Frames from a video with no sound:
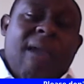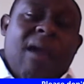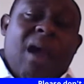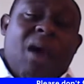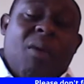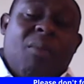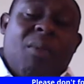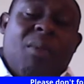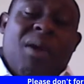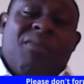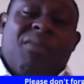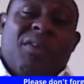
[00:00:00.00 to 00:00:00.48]

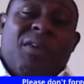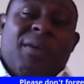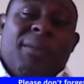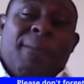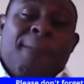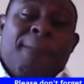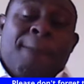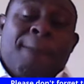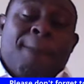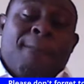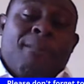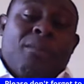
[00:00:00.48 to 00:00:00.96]

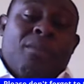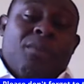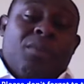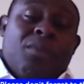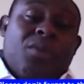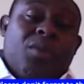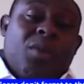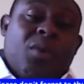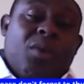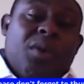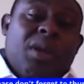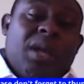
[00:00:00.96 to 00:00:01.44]
However,
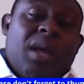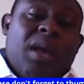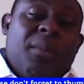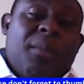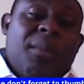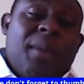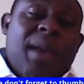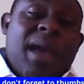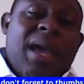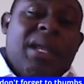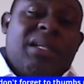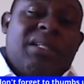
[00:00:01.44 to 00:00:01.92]
don't
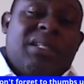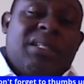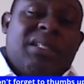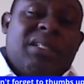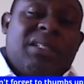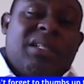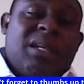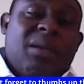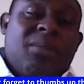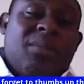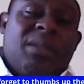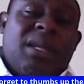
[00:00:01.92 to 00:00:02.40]
imagine
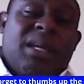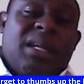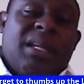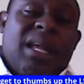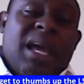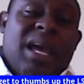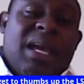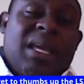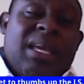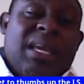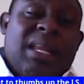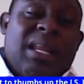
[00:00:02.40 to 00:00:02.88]
something
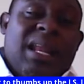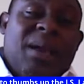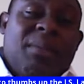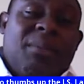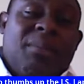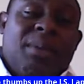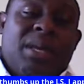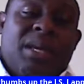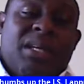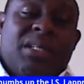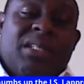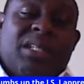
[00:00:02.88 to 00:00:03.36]
that
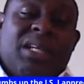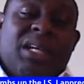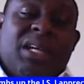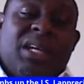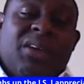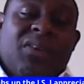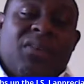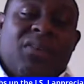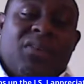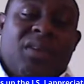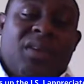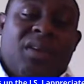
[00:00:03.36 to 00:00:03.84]
cannot be
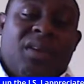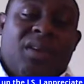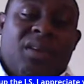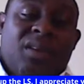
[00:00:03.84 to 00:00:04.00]
achieved.